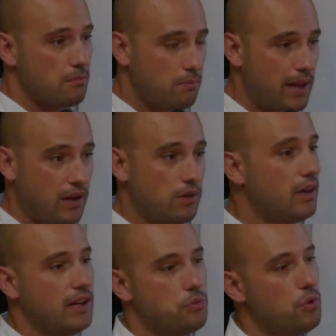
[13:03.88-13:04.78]
black hole,
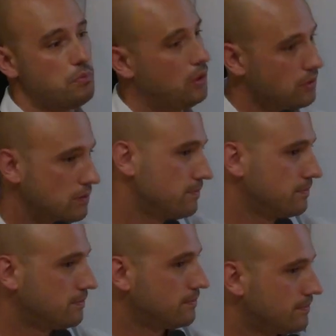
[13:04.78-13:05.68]
and wormhole.
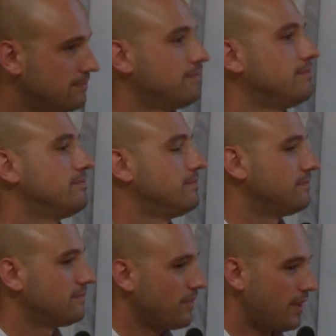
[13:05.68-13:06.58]
Nice. Okay,
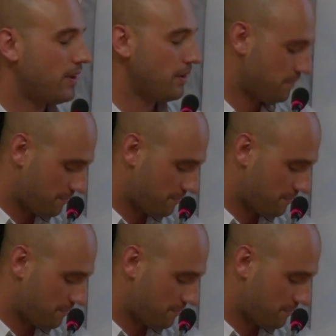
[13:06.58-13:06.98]
thanks. Thank you.